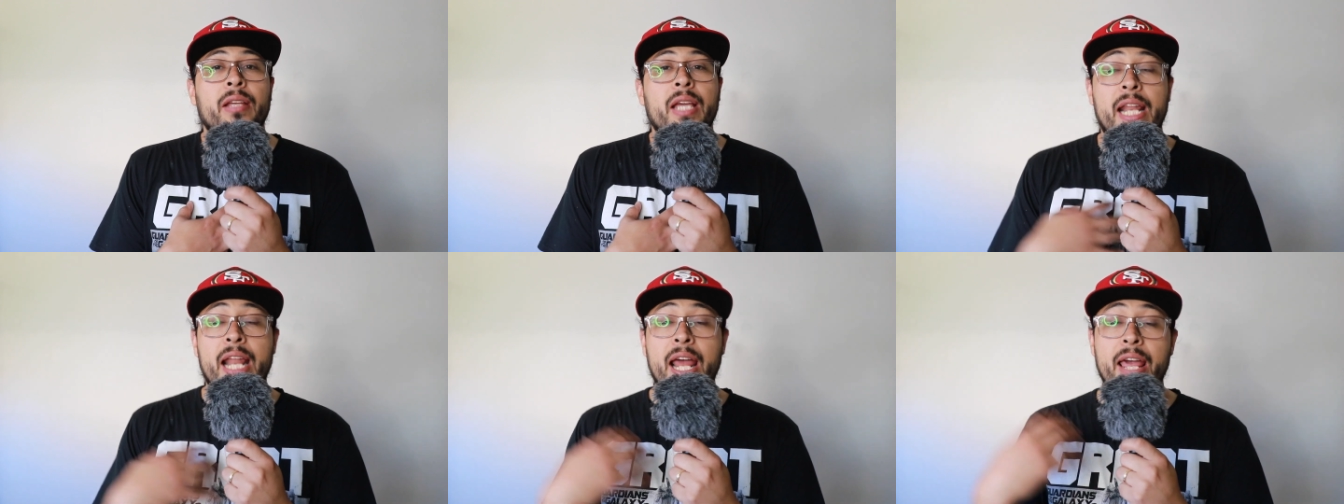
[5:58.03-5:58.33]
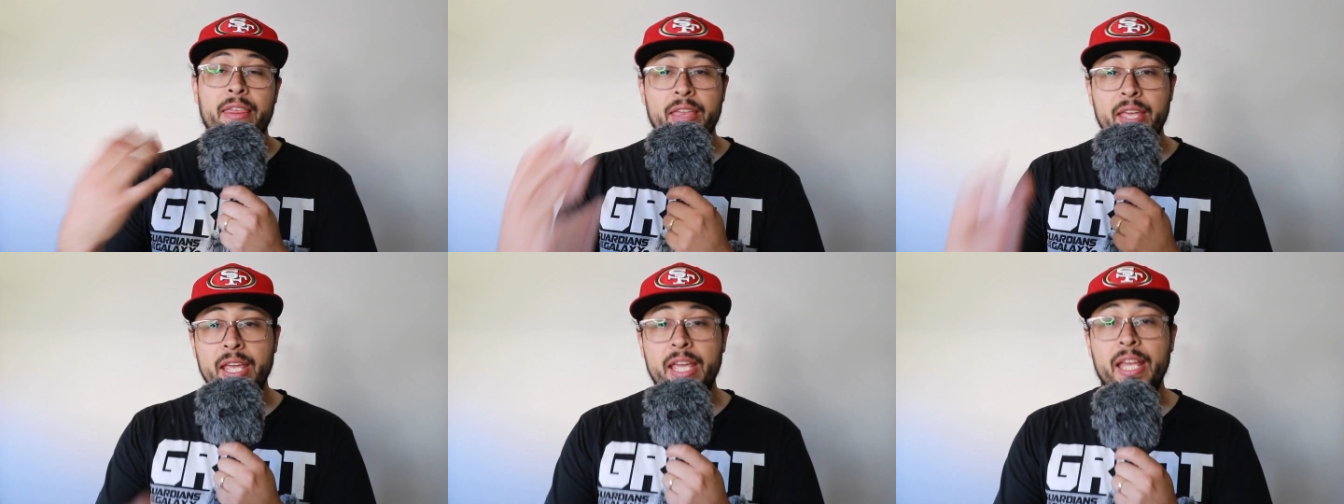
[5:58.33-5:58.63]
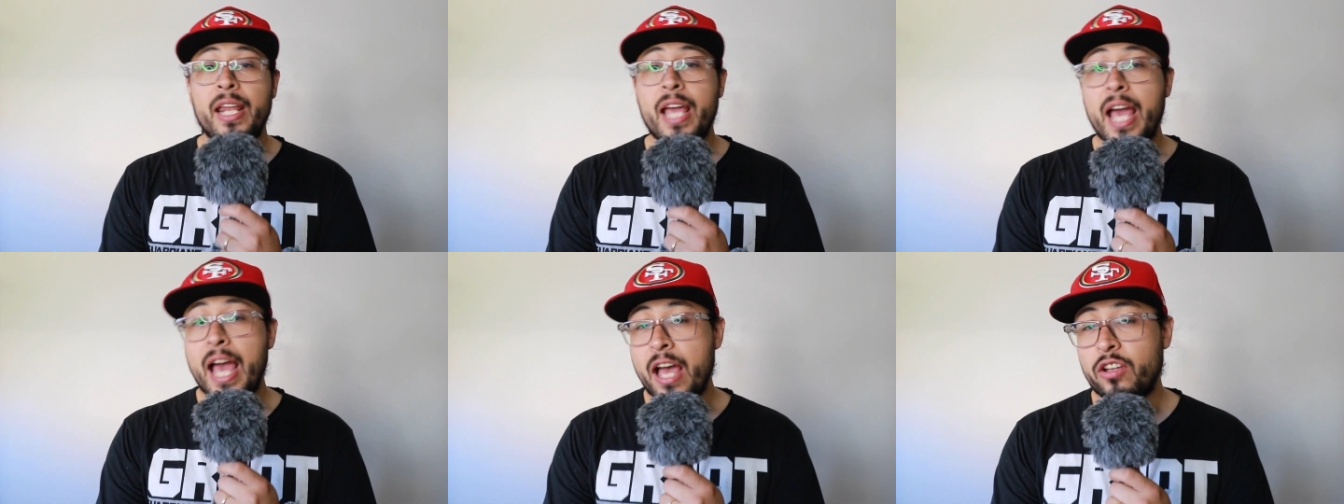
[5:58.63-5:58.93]
and I think
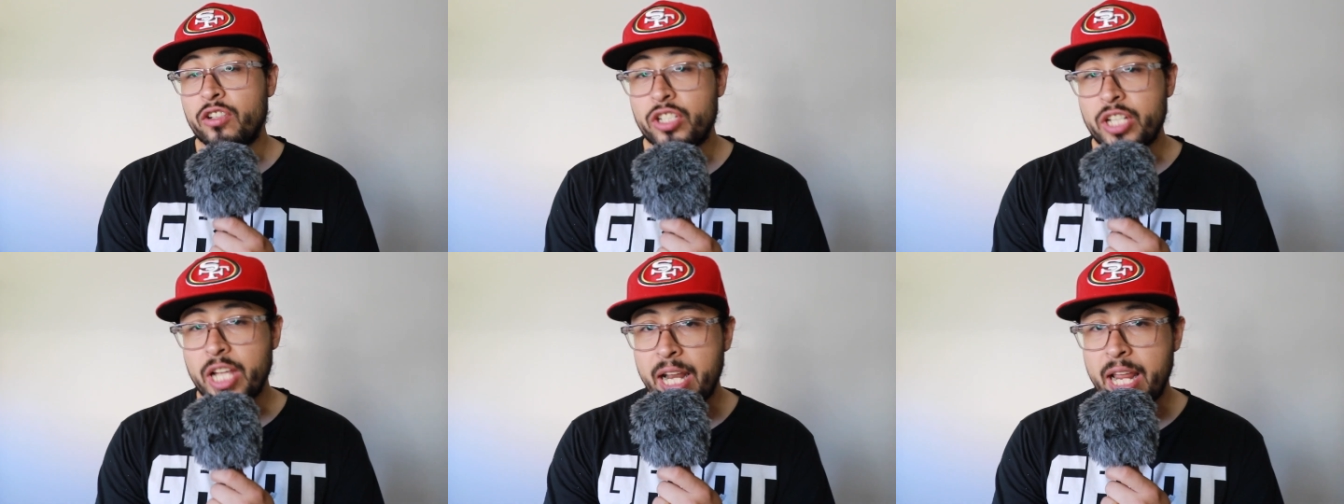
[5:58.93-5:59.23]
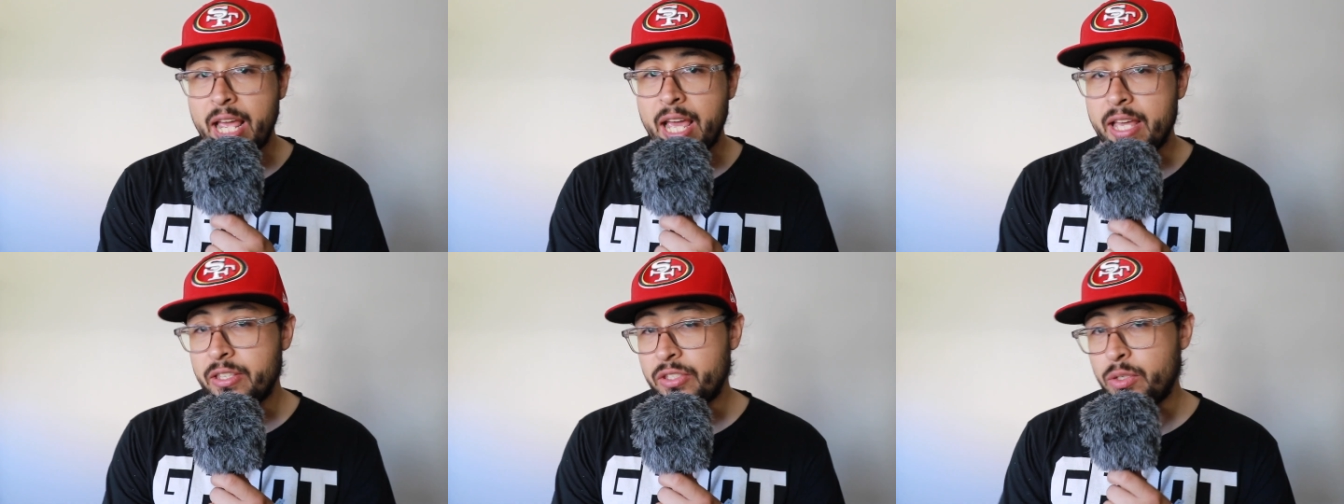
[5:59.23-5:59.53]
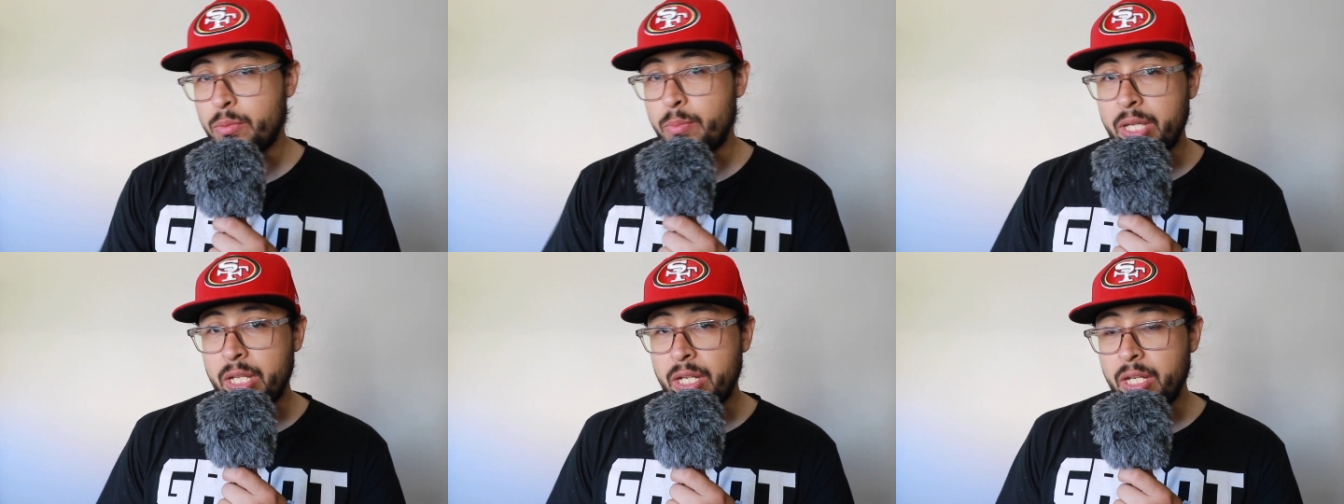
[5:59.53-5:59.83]
in Kyle Shanahan's
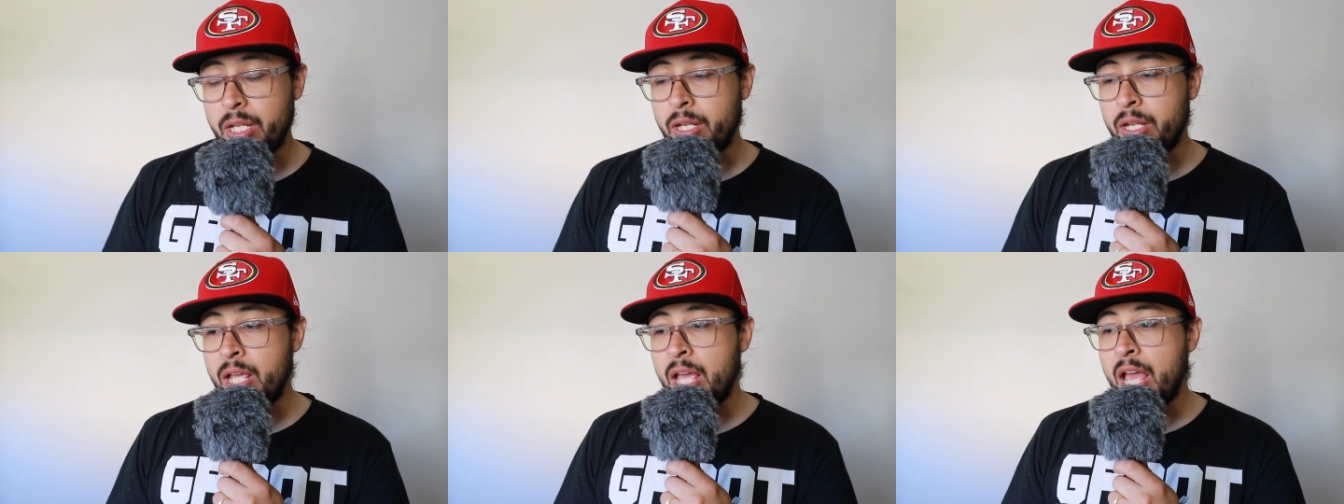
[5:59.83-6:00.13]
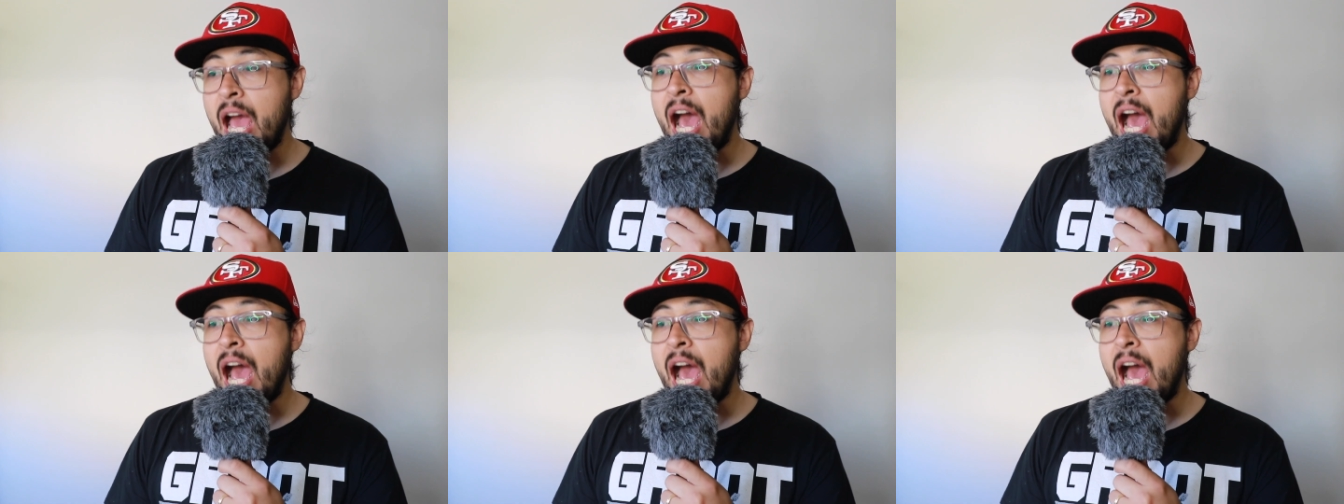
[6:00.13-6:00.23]
opinion.